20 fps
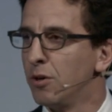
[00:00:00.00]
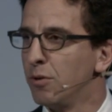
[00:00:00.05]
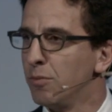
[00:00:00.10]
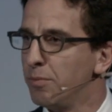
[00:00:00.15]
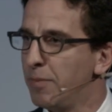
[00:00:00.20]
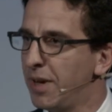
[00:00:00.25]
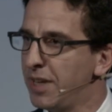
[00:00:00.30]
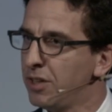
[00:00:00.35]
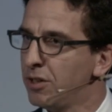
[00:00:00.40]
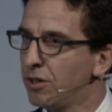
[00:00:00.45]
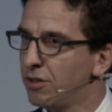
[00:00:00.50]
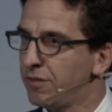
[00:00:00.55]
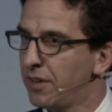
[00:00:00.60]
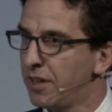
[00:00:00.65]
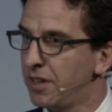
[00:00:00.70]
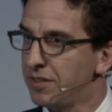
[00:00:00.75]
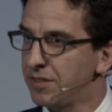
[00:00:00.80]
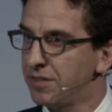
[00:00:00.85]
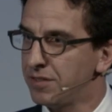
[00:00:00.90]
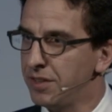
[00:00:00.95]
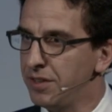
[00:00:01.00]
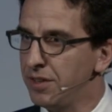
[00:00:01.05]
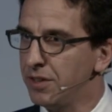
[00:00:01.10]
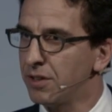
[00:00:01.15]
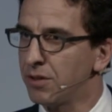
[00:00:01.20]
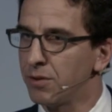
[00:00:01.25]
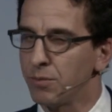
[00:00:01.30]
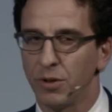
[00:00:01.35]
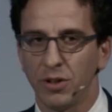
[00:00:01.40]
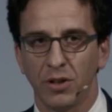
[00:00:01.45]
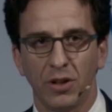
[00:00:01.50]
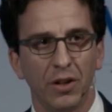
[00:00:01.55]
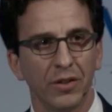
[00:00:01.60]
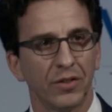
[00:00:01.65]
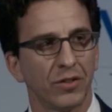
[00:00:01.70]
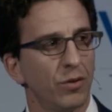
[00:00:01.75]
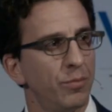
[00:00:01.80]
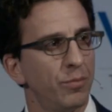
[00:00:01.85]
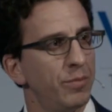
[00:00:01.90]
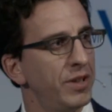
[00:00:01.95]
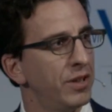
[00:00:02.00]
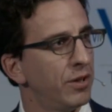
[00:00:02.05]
Many of us here will also be